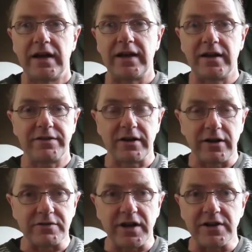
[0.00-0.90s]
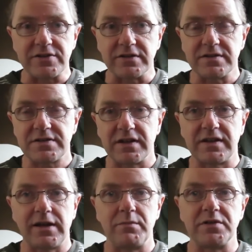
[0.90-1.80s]
In other locations
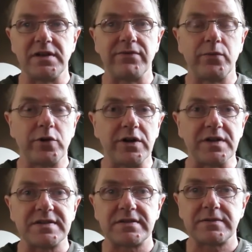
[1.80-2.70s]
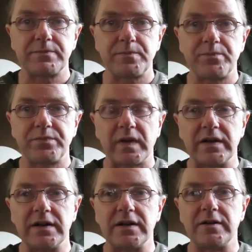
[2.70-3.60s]
it can be even worse.
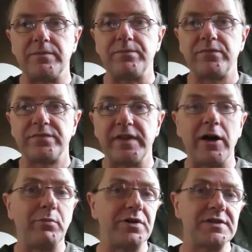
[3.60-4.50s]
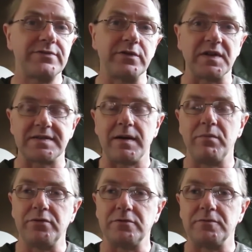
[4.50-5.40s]
Nell Bridge, for
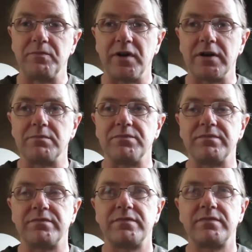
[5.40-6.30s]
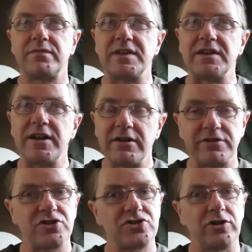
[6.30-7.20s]
example, the
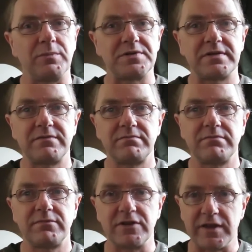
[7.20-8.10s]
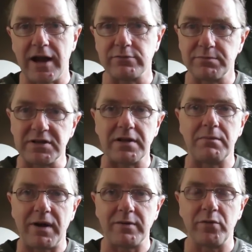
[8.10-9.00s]
nearest shops to there would be
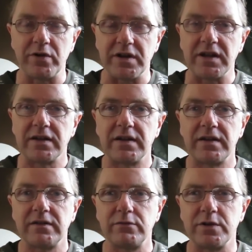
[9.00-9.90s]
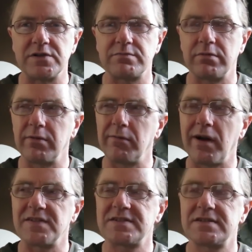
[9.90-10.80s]
in Banbury, which probably
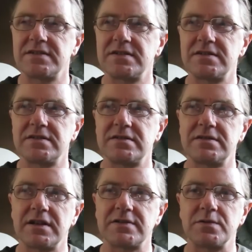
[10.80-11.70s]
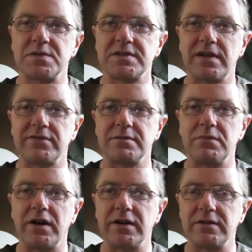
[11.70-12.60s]
about 6 or 7
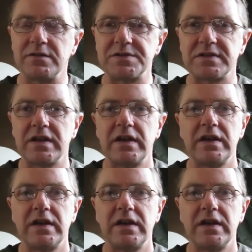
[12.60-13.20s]
miles,